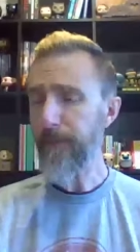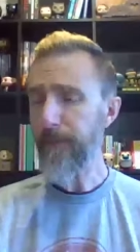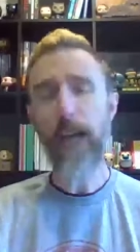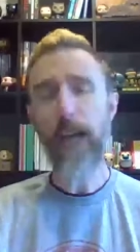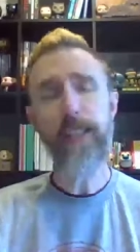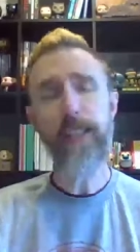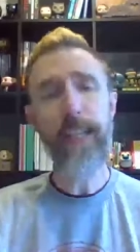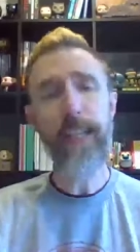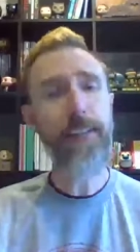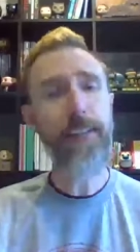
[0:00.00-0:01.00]
I want you to
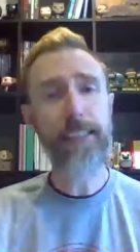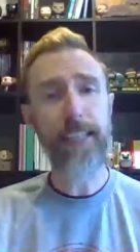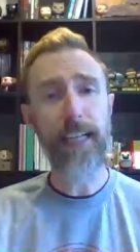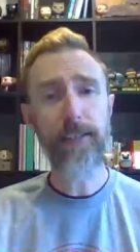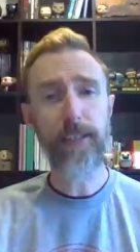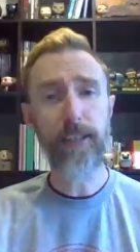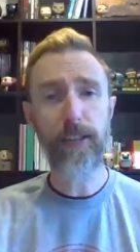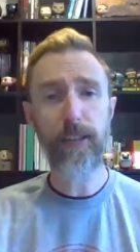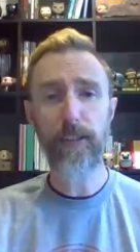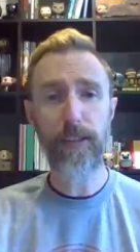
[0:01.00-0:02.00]
plan things out so that
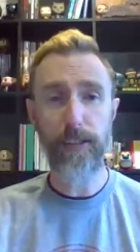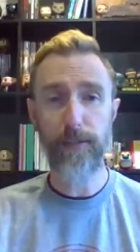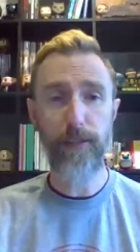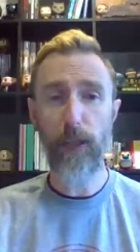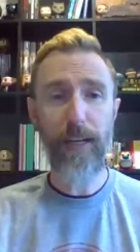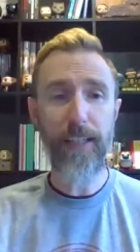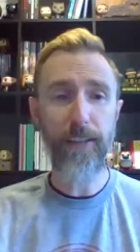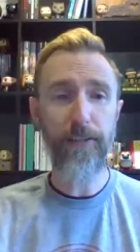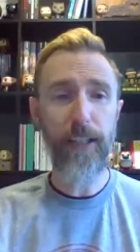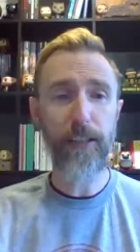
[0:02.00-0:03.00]
you don't just go out in the
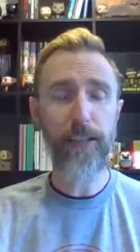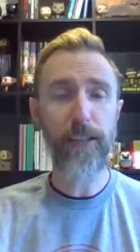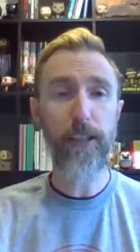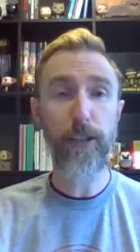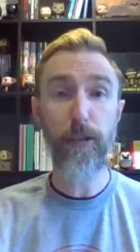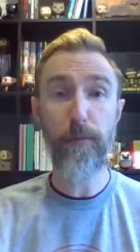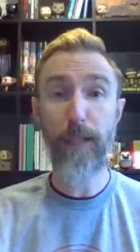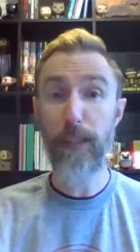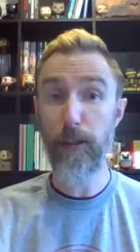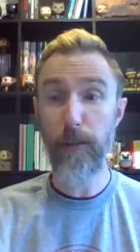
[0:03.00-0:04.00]
field and start shooting
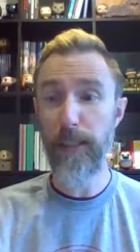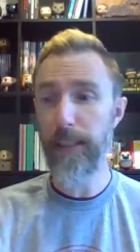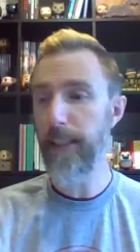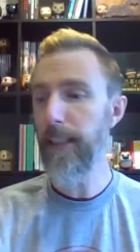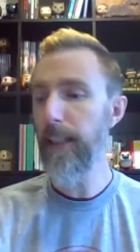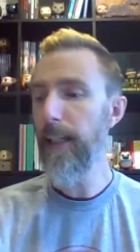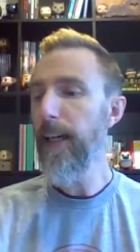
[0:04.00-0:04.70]
pictures willy-nilly.